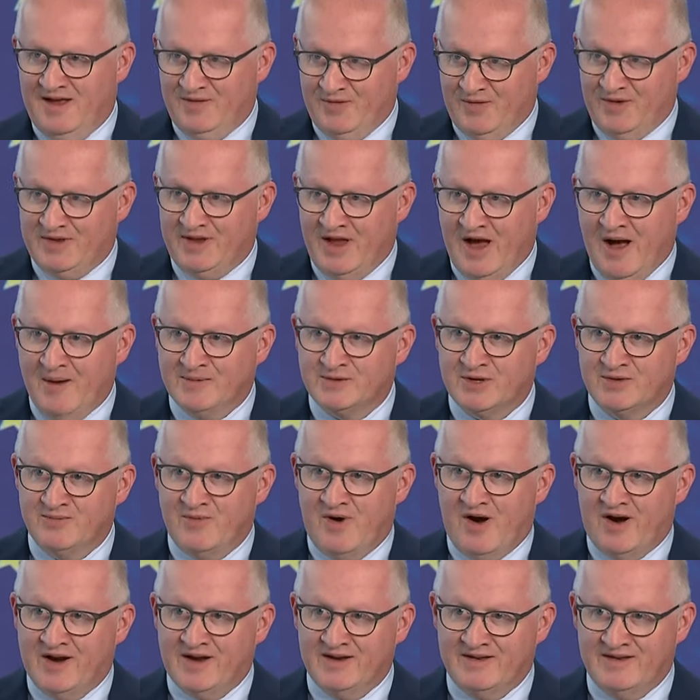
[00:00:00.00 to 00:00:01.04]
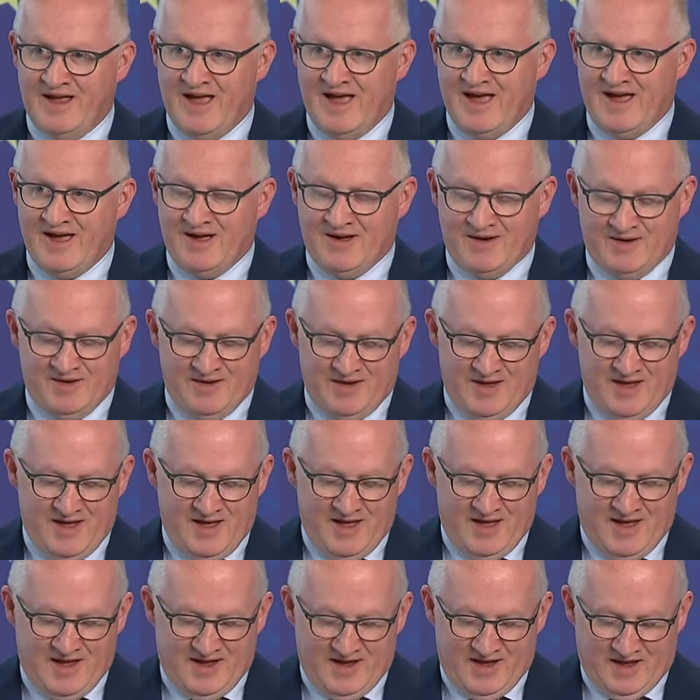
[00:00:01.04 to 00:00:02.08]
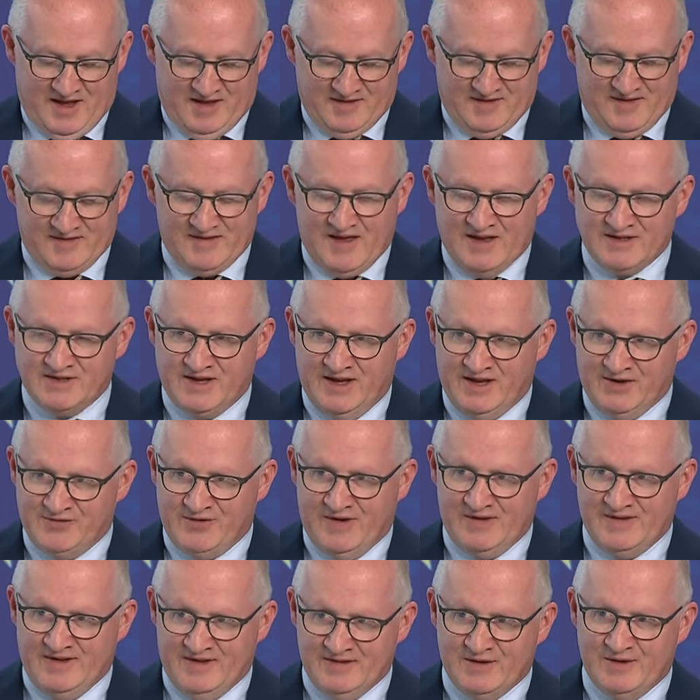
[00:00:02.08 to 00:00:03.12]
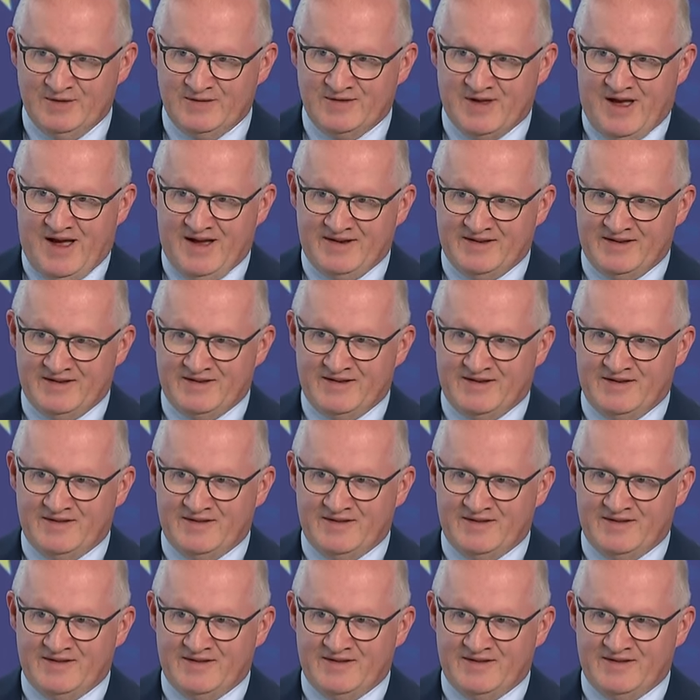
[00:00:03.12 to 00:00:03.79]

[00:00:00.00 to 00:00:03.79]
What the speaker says: with the option market now is essentially increasingly two-sided.